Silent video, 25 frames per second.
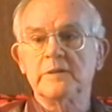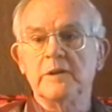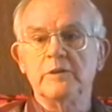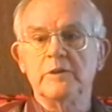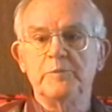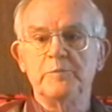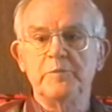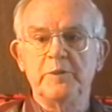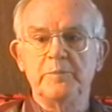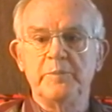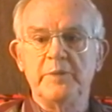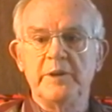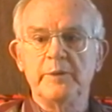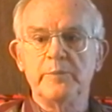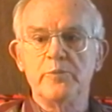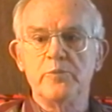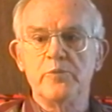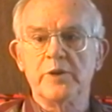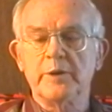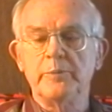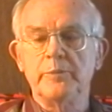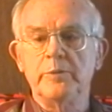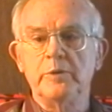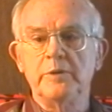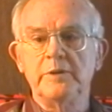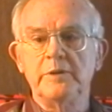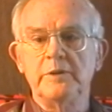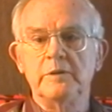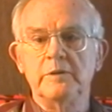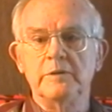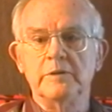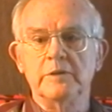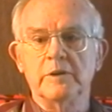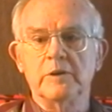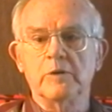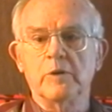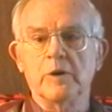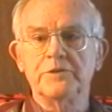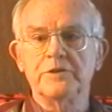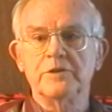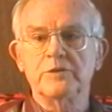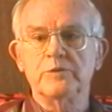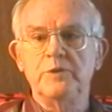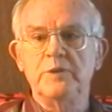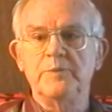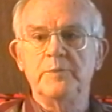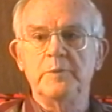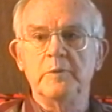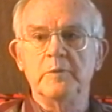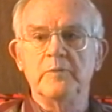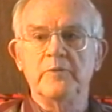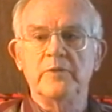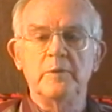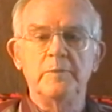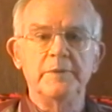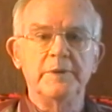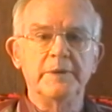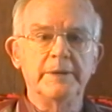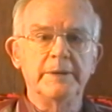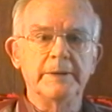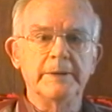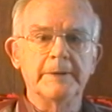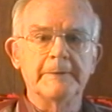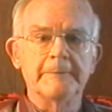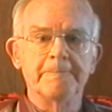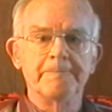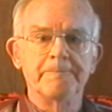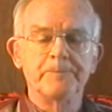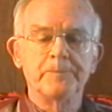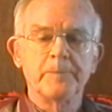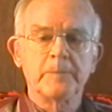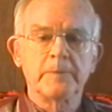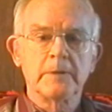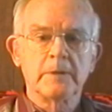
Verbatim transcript: There, he had a big brick building across the street from the, from the